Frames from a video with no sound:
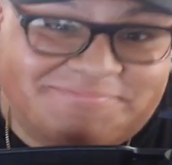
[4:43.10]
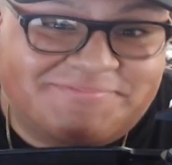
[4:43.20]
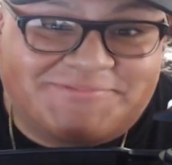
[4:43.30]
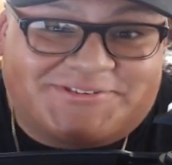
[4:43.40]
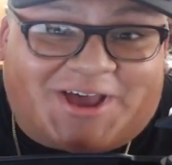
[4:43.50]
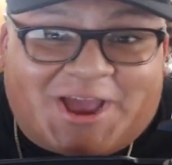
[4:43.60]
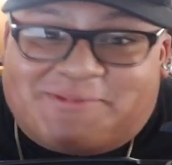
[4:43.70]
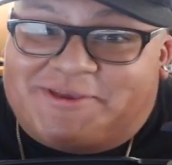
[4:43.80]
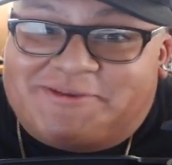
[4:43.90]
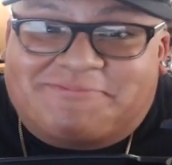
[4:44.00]
Sign
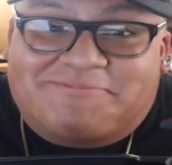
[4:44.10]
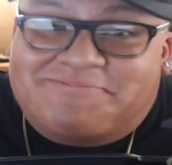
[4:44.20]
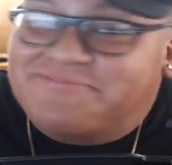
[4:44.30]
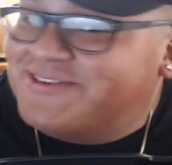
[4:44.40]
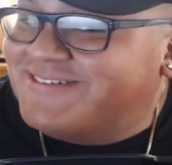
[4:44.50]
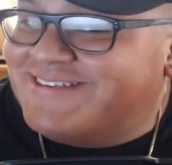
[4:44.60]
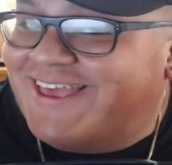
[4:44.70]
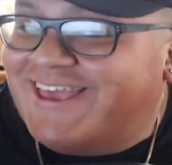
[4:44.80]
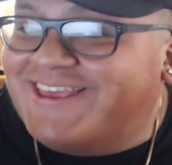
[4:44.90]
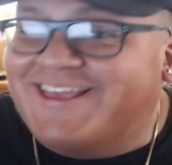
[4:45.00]
me.
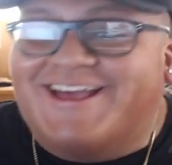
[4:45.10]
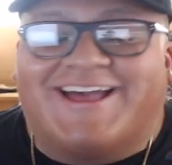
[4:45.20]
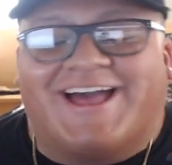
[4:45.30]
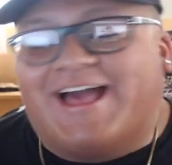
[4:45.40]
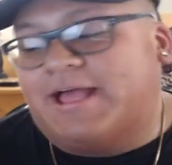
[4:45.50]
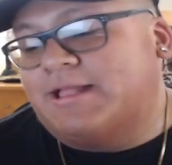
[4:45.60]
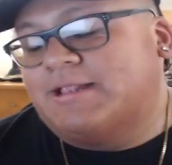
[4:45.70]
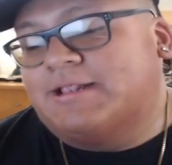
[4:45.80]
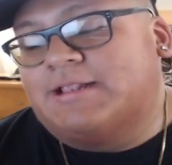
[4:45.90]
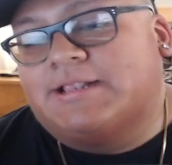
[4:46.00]
Saying,
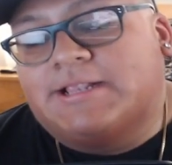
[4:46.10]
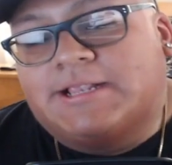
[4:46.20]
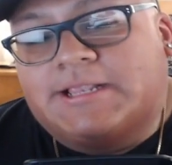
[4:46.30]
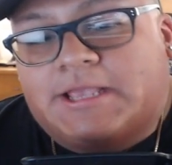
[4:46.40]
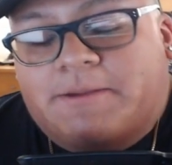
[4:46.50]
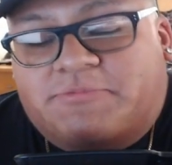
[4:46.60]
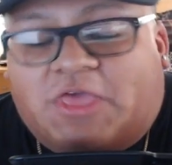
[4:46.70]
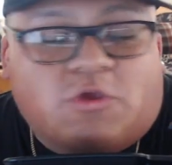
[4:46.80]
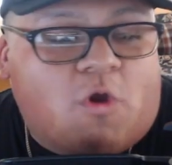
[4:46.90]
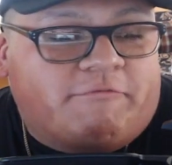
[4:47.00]

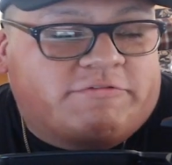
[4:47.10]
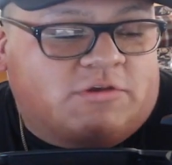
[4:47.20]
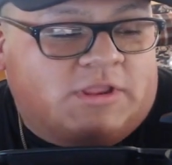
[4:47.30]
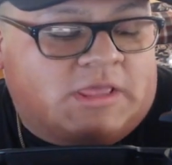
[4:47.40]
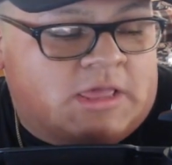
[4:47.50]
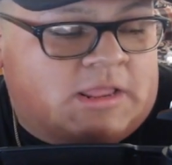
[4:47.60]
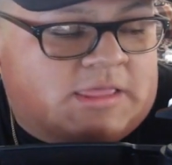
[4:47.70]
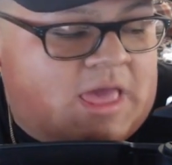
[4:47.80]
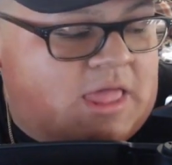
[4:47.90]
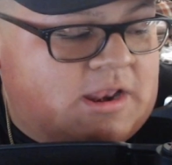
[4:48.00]
thank you all for tuning in.
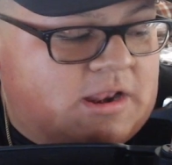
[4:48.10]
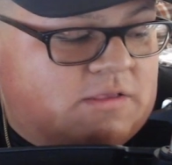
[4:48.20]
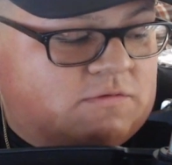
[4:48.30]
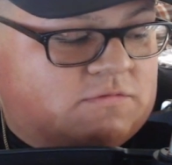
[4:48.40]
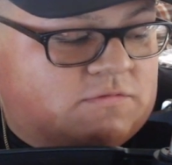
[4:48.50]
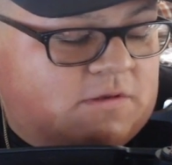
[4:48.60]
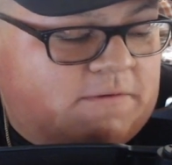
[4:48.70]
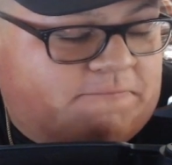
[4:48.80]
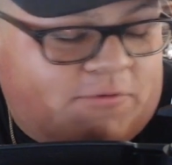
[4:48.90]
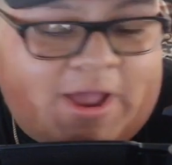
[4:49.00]
Again, it is
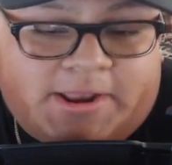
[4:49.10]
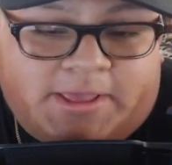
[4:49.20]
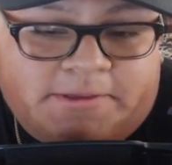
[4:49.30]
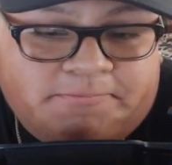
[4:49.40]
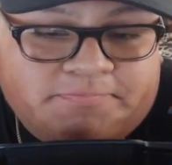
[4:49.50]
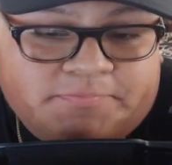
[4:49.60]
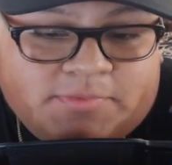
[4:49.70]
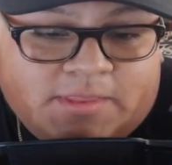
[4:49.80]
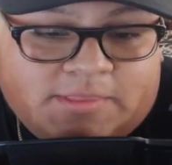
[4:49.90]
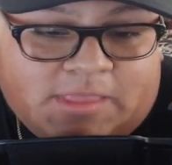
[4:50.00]
Friday.
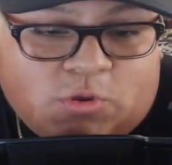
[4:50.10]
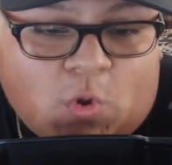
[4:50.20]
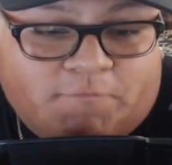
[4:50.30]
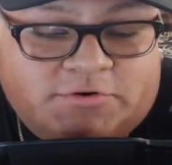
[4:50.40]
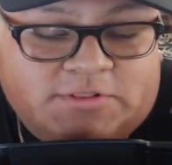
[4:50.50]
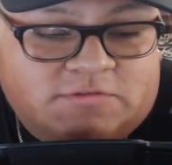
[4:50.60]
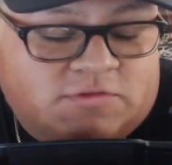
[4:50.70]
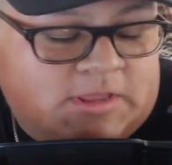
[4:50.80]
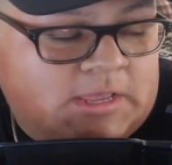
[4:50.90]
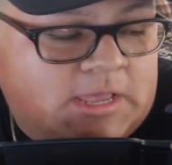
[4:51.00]
Thank you all for
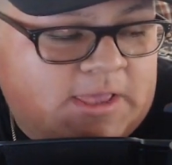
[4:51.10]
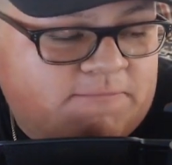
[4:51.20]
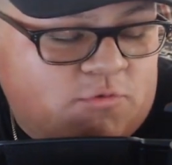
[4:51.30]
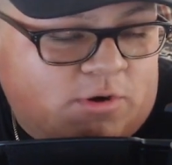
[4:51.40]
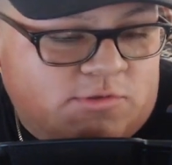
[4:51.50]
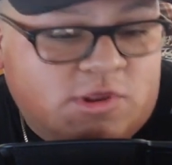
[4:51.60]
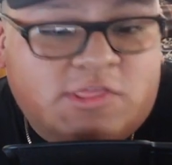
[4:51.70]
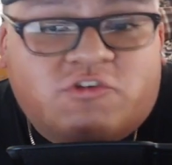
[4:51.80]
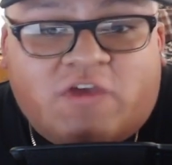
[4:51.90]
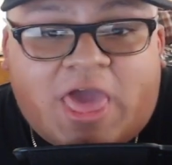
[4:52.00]
listening. If you are new to the
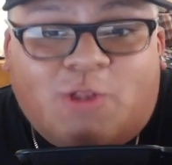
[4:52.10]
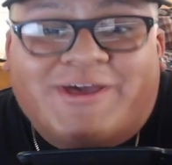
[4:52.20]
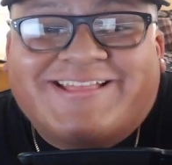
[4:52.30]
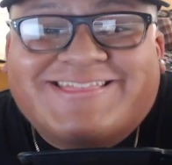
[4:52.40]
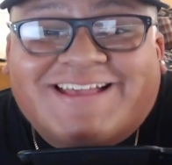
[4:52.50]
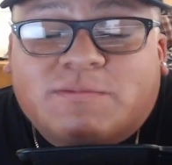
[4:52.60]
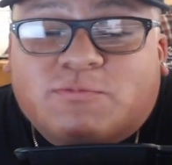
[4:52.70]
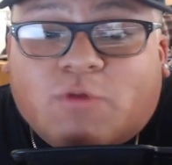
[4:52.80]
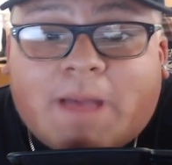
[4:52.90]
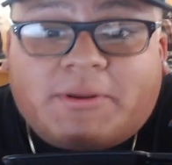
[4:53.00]
channel, hit that
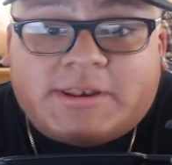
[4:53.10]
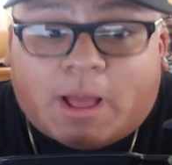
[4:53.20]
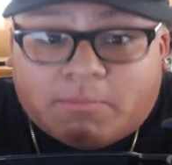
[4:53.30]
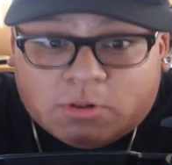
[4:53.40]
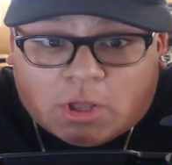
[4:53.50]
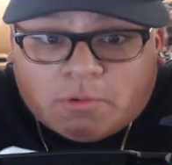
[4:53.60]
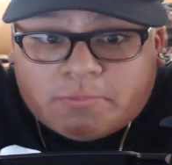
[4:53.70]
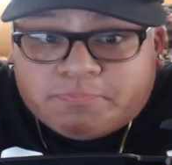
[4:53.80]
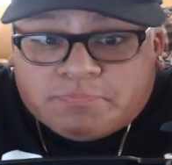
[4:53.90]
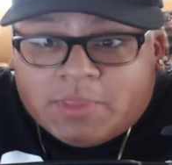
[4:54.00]
subscribe button down below.
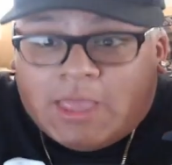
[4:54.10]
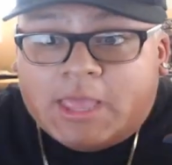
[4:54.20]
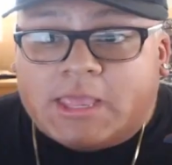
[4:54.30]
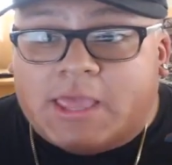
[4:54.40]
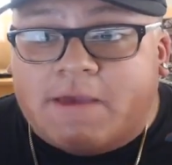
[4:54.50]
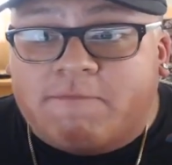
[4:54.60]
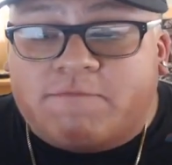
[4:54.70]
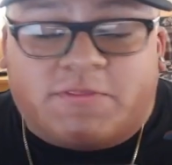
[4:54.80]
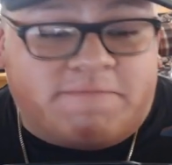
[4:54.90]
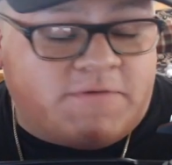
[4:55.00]
Give
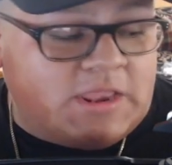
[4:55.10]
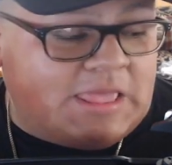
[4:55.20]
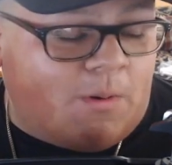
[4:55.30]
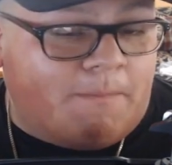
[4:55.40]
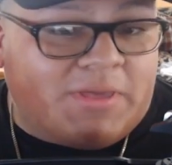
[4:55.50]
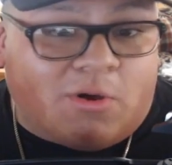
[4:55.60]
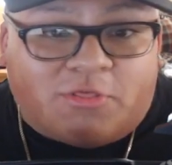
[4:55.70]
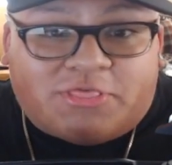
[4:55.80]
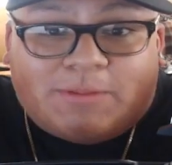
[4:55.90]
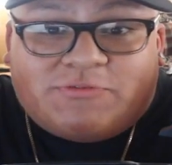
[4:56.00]
the video a big
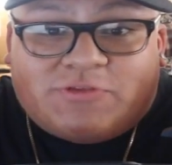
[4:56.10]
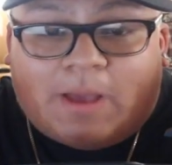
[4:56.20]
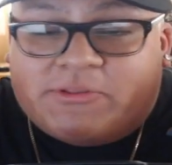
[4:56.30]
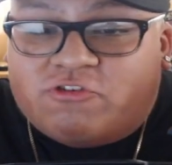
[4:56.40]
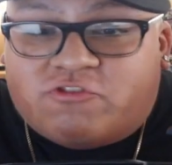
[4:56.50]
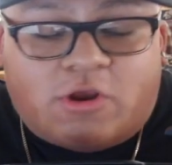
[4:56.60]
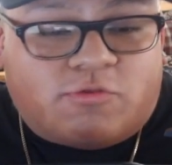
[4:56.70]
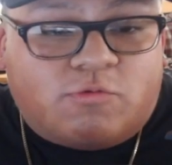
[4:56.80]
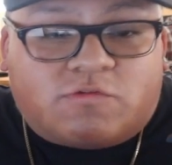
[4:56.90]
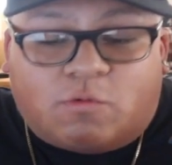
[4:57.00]
old thumbs up and share it
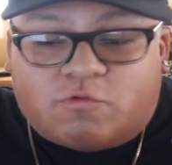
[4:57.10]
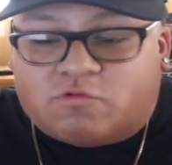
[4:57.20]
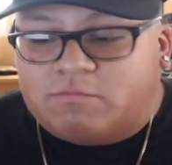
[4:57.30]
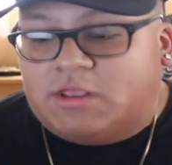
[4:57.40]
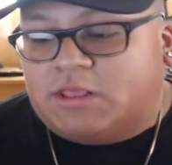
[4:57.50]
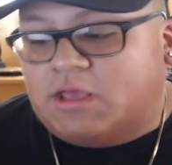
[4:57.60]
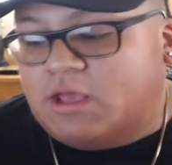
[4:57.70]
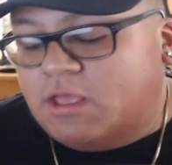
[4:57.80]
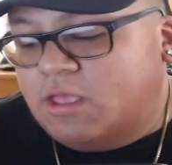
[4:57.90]
through social media.